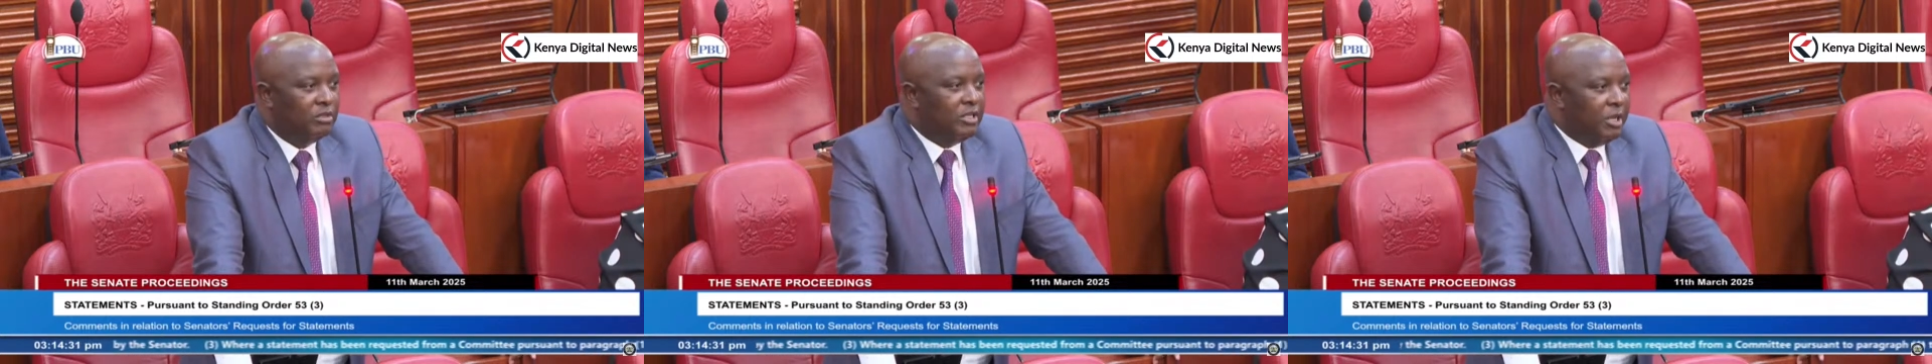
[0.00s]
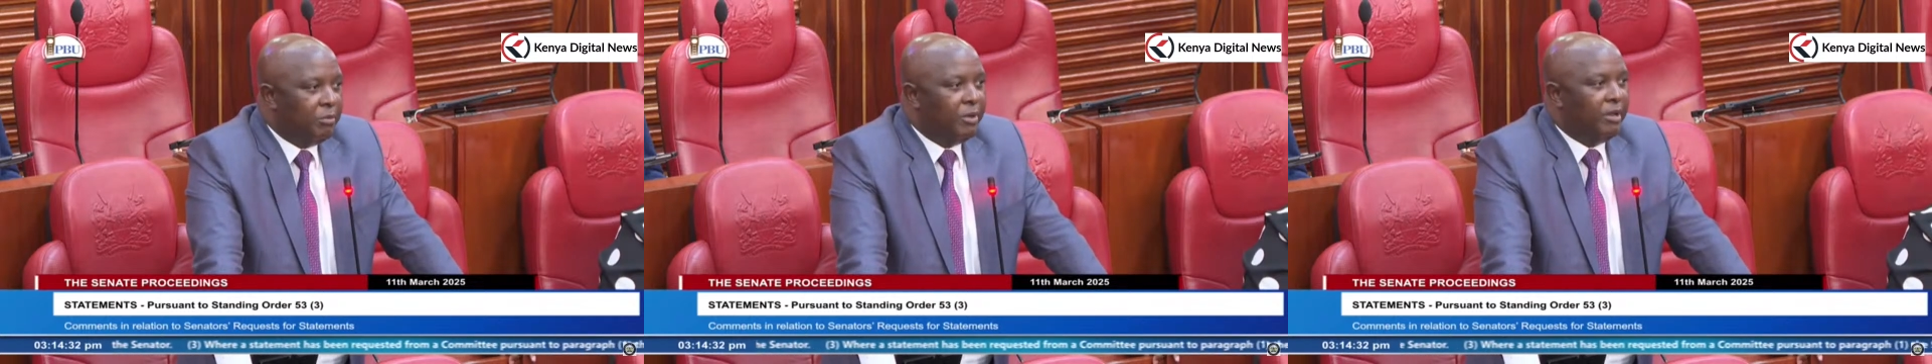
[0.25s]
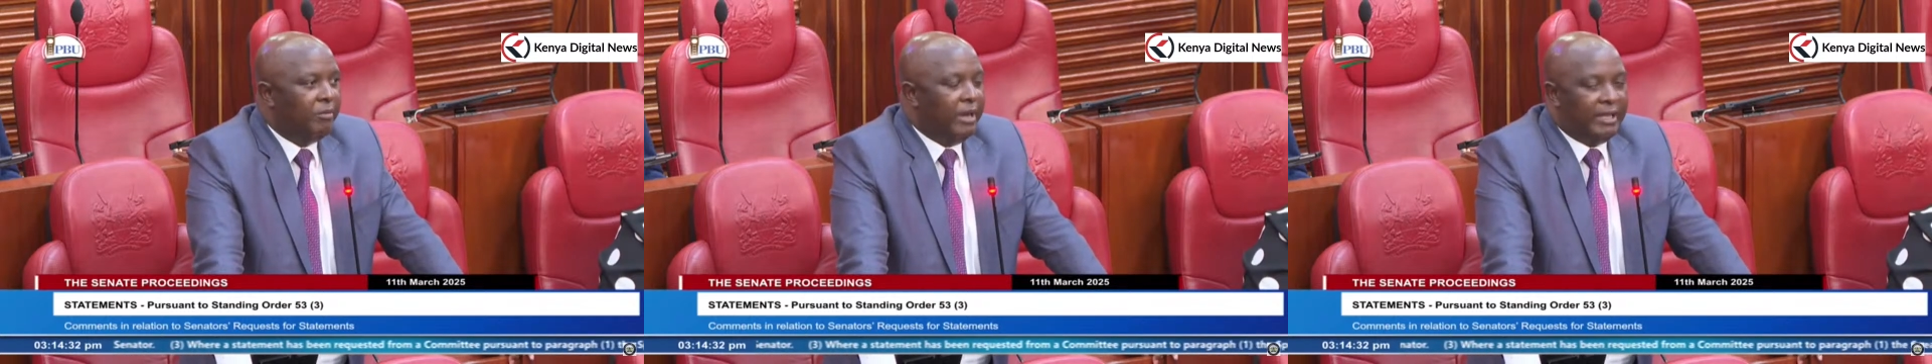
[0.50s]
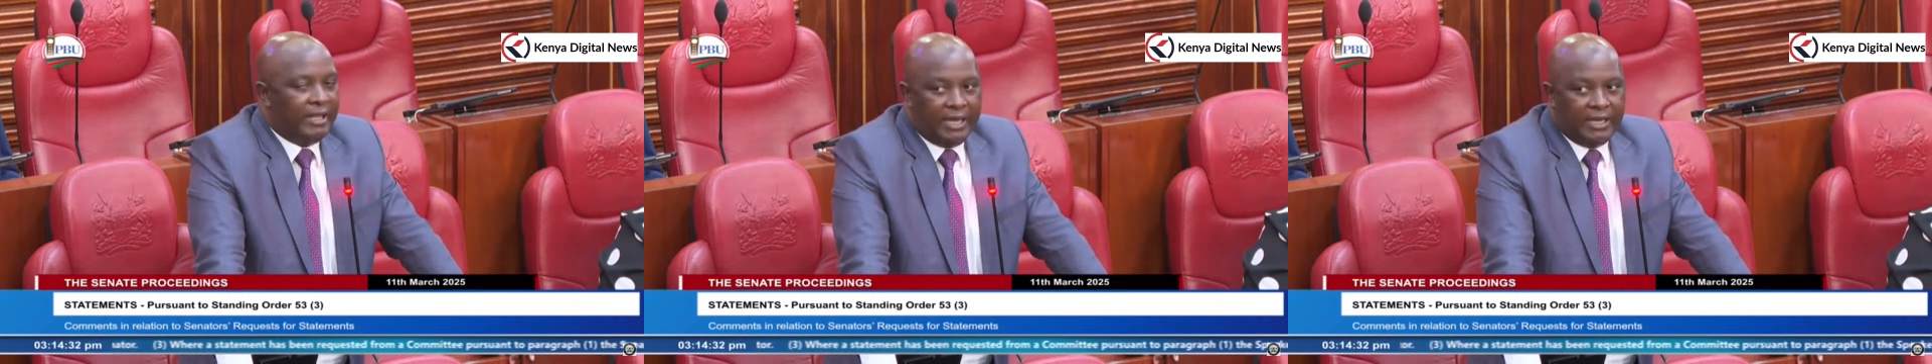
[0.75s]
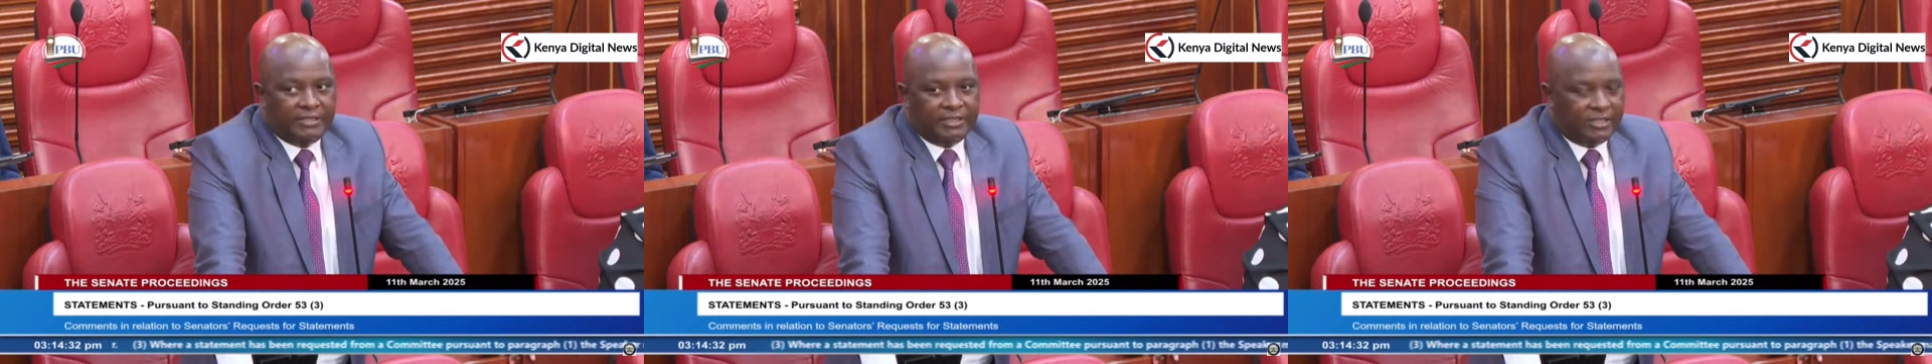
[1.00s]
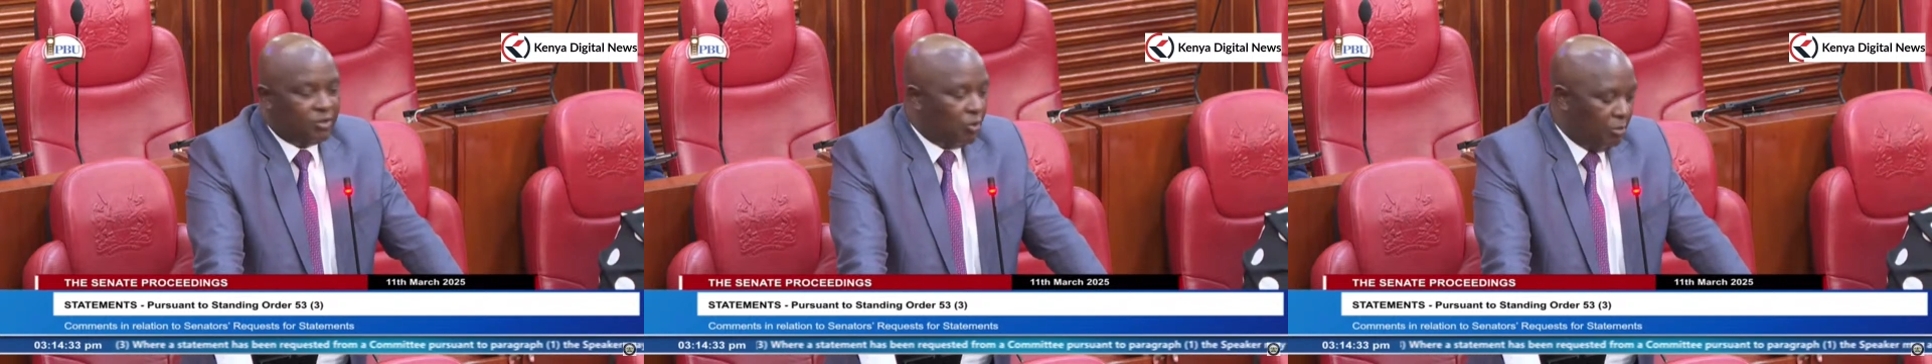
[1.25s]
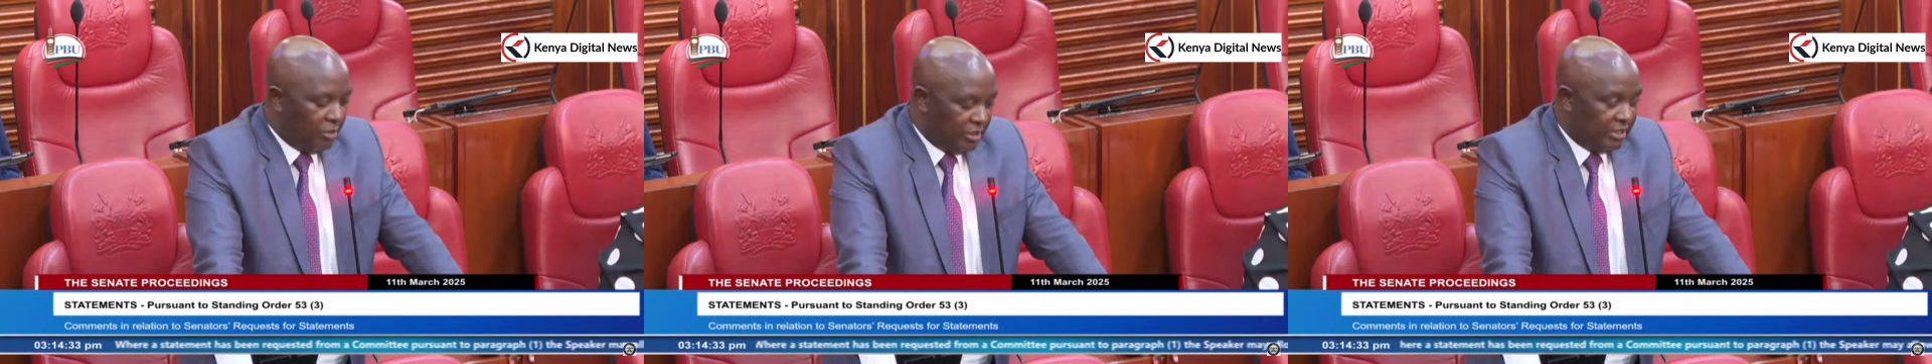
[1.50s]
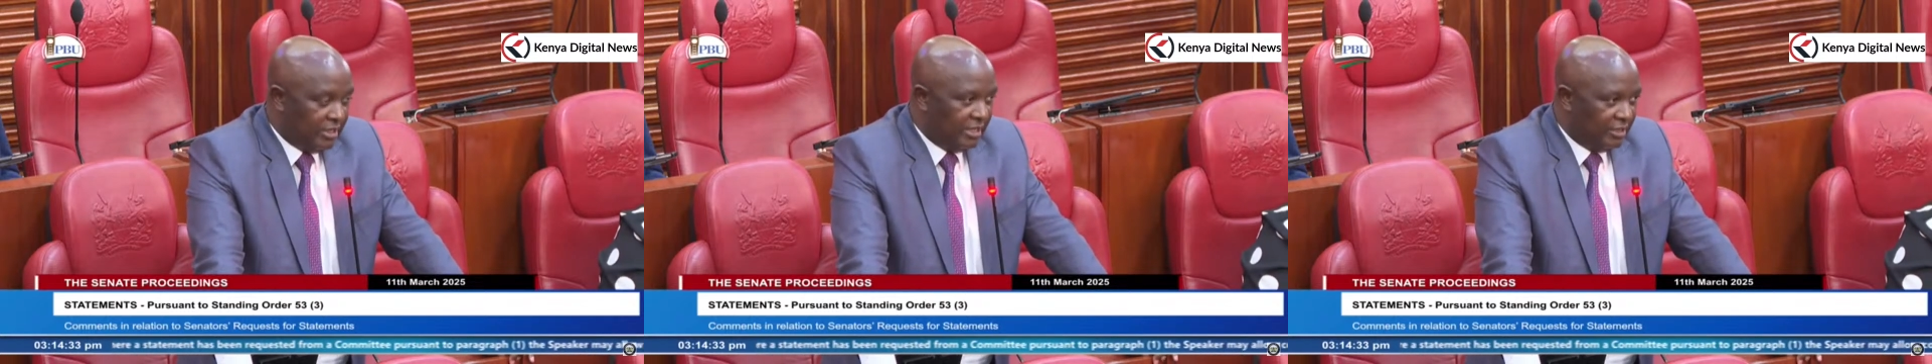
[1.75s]
deeply by the ICT
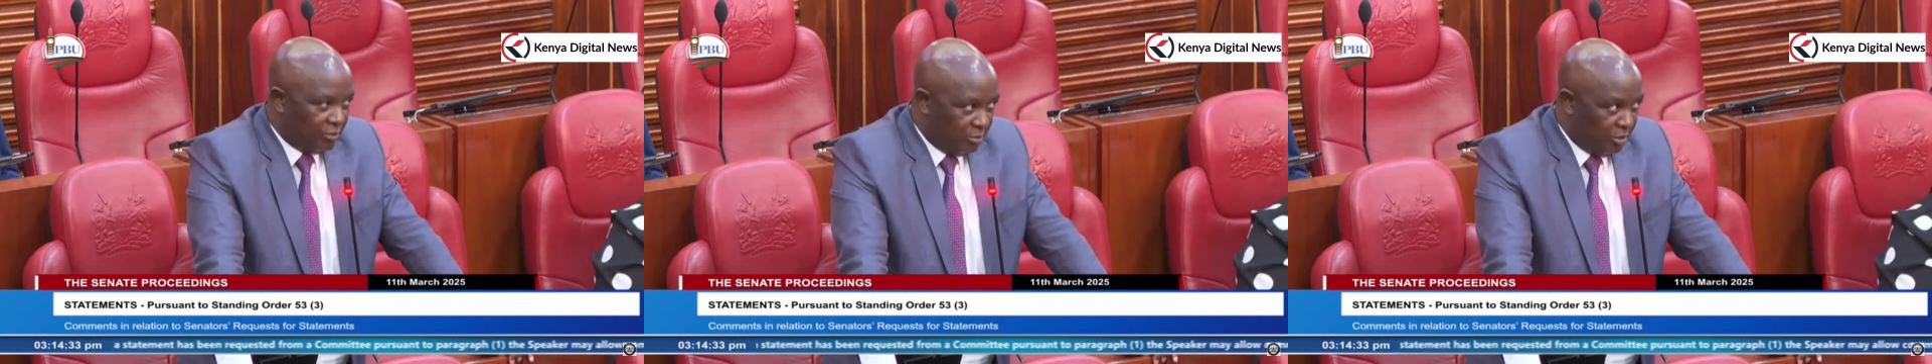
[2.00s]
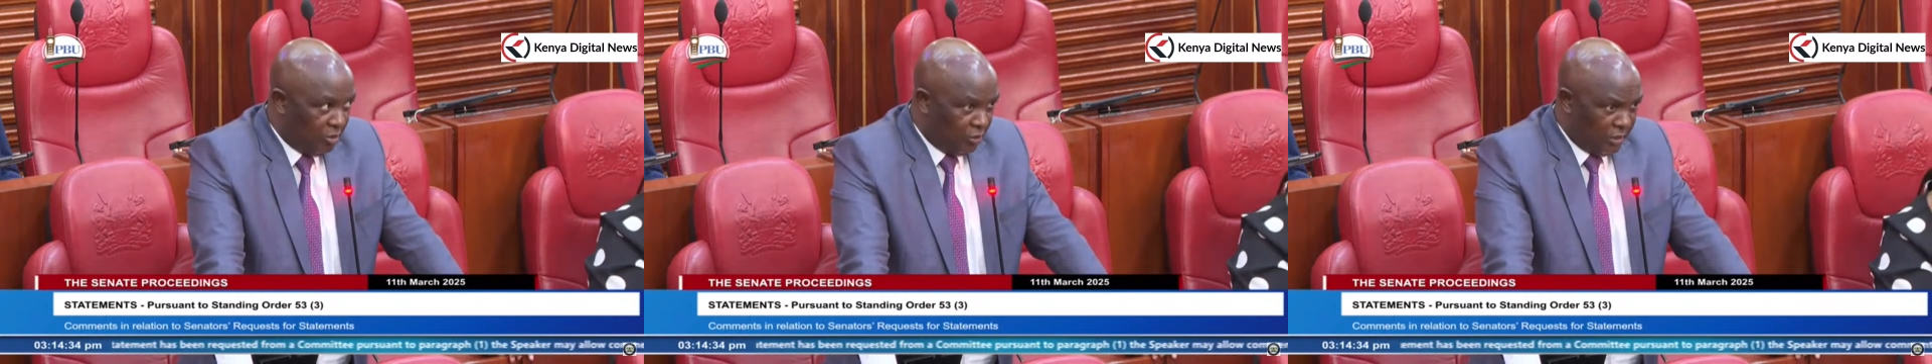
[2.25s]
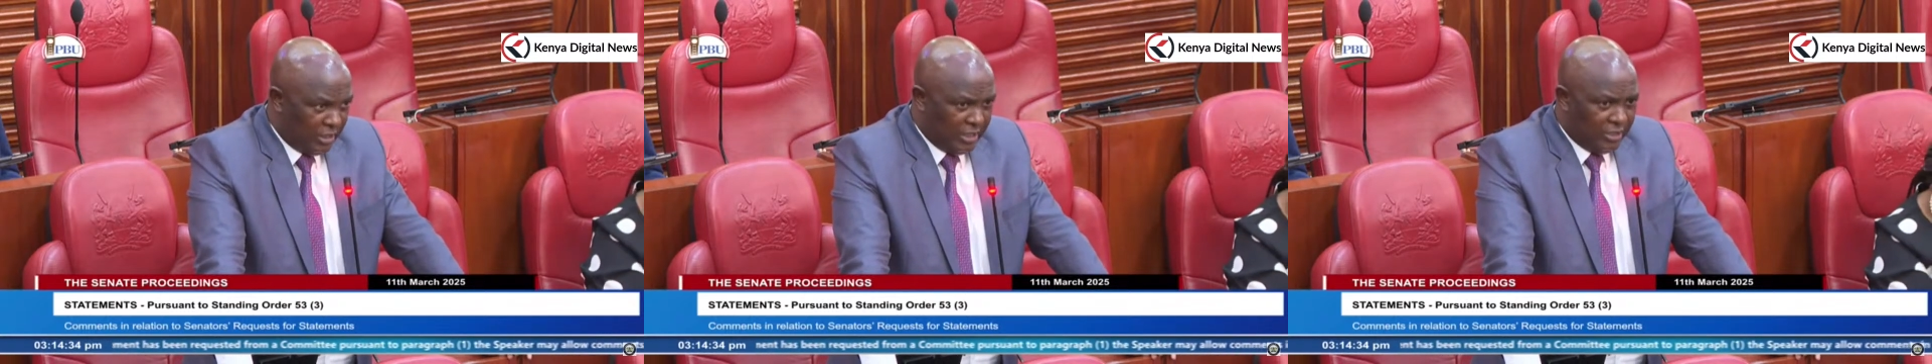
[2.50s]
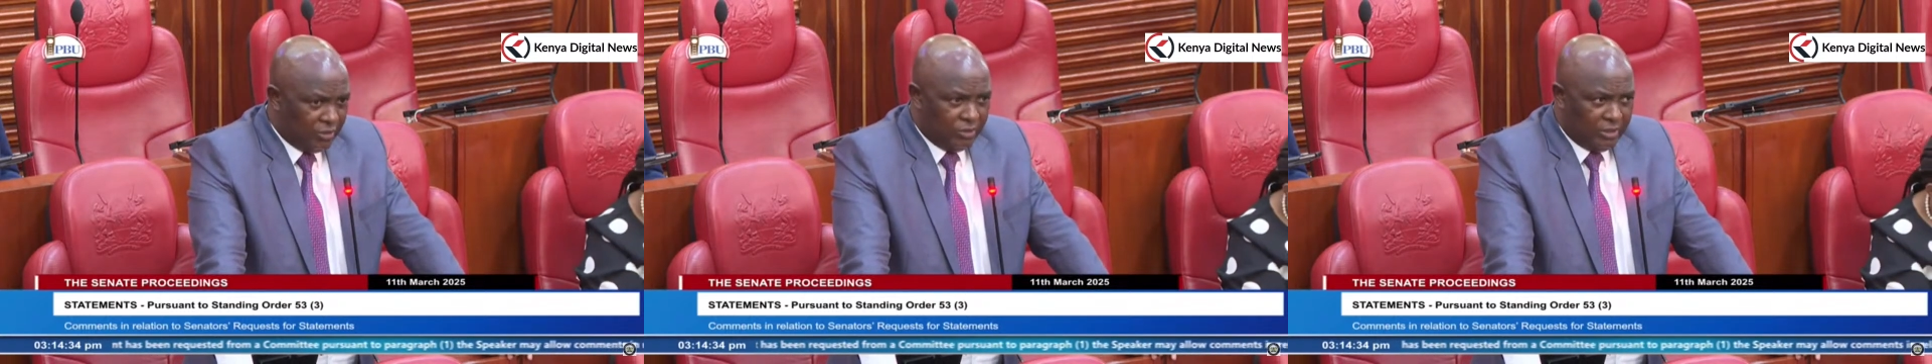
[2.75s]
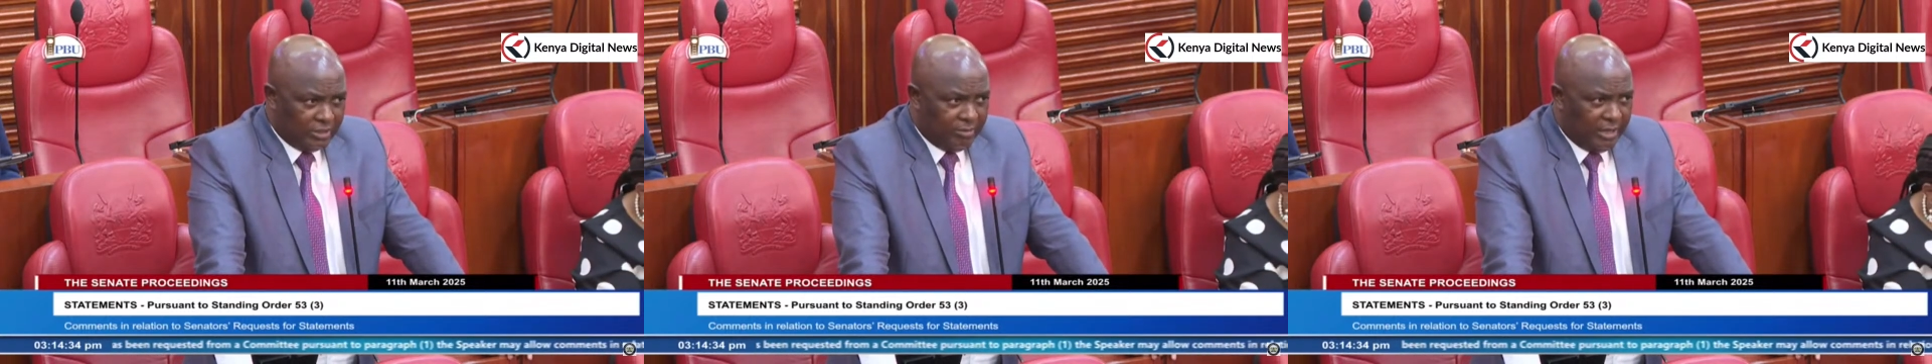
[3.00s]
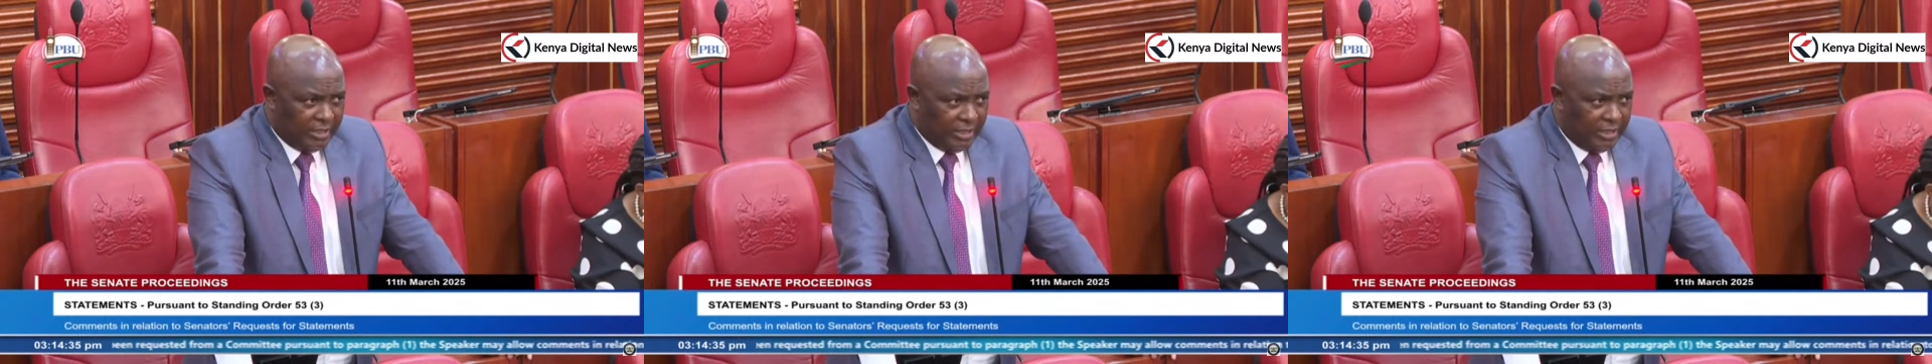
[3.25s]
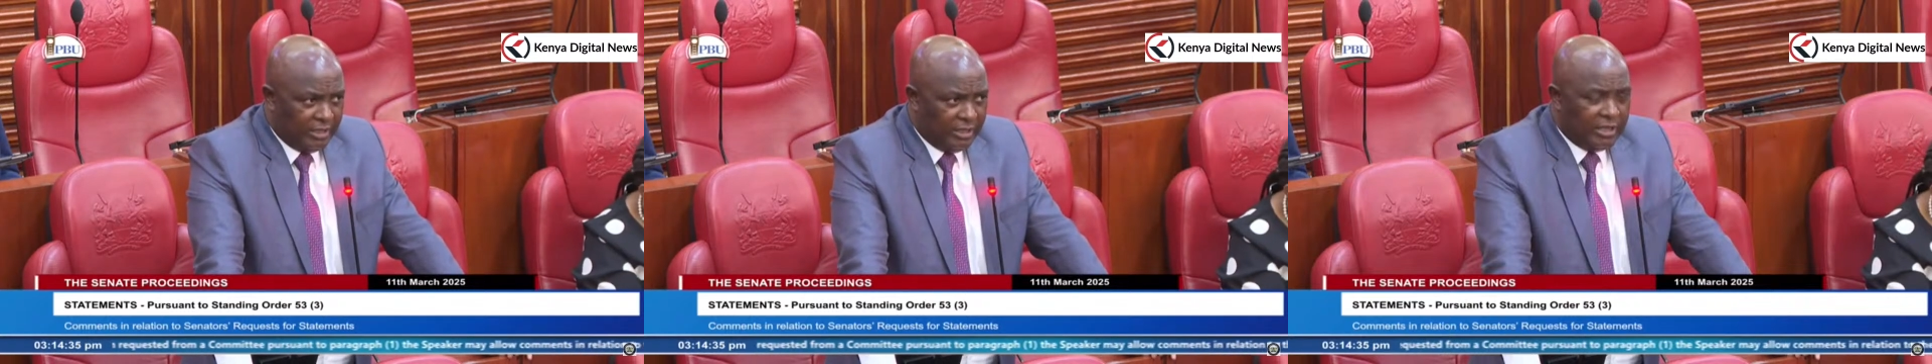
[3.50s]
committee that will be looking into this matter.